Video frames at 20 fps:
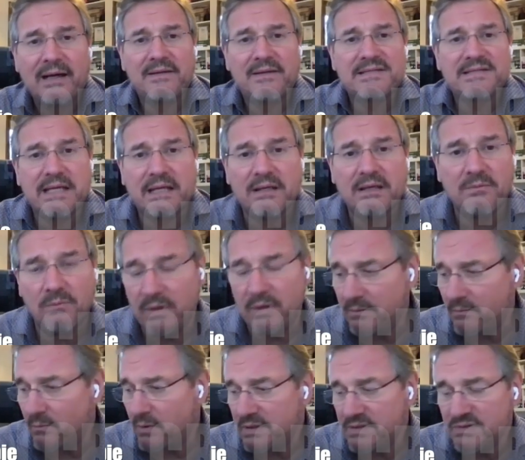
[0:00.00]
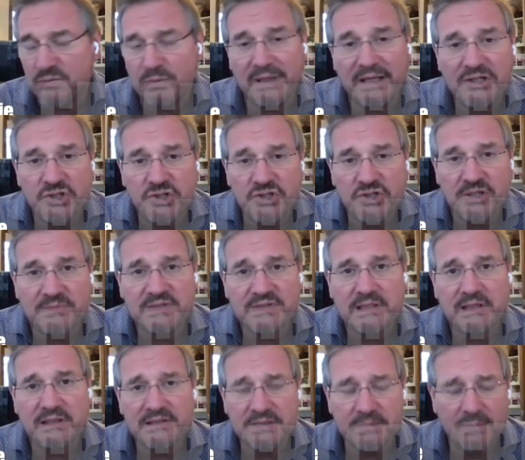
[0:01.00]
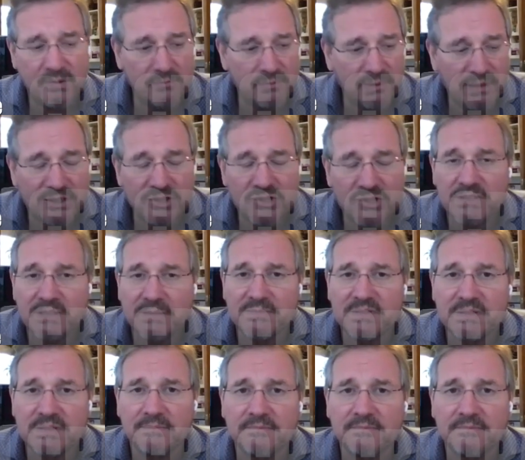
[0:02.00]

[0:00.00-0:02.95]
the second one was relationships. Tell us about relationships.